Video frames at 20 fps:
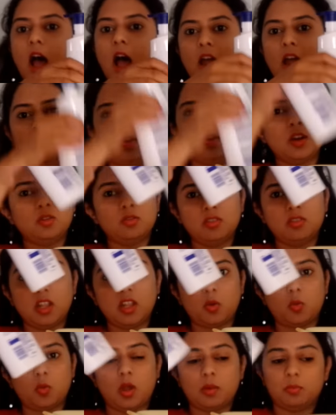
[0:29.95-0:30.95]
I try to
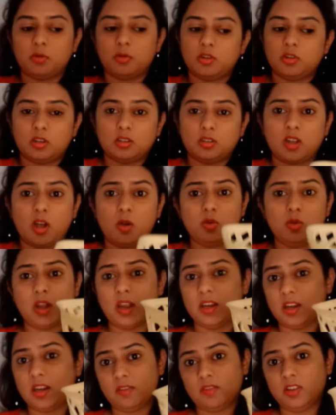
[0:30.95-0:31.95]
take one product out
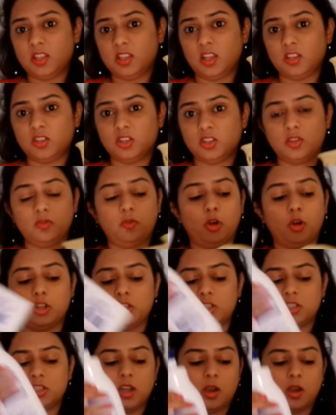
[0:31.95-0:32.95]
and everything just
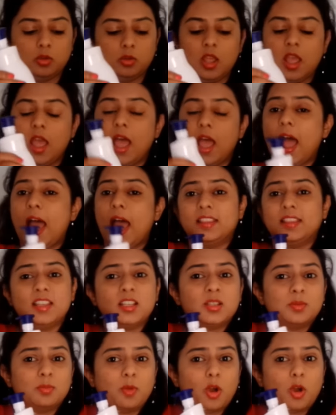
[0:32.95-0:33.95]
falls down. And the
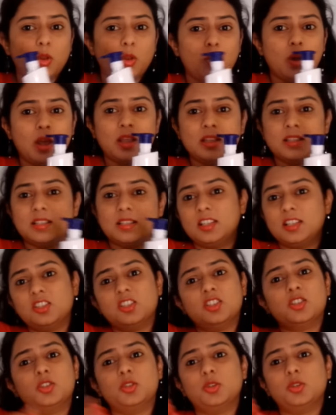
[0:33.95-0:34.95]
smaller ones, they
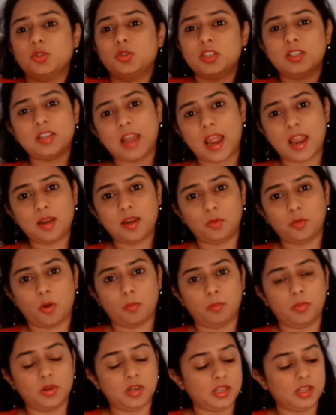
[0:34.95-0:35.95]
just don't stand
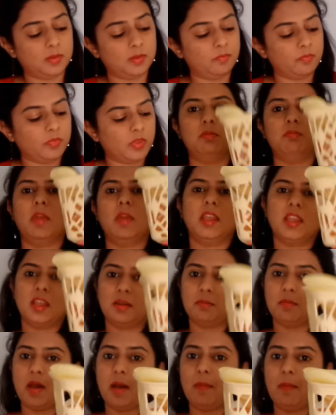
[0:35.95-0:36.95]
properly,
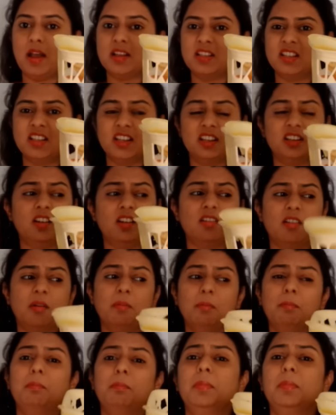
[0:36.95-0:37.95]
making my basket a
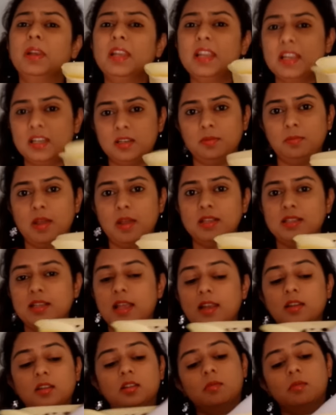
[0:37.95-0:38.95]
complete mess
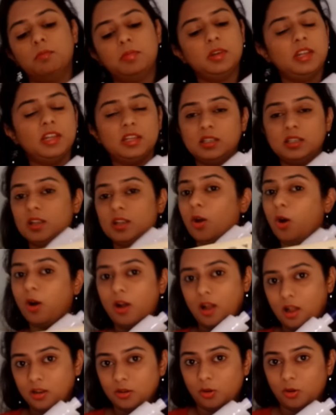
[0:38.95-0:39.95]
and completely
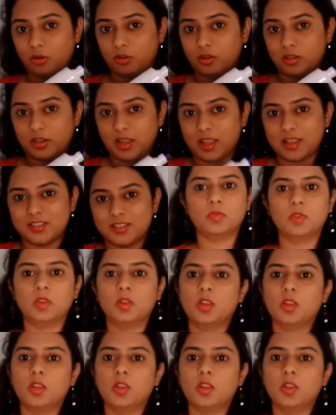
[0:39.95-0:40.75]
unorganized.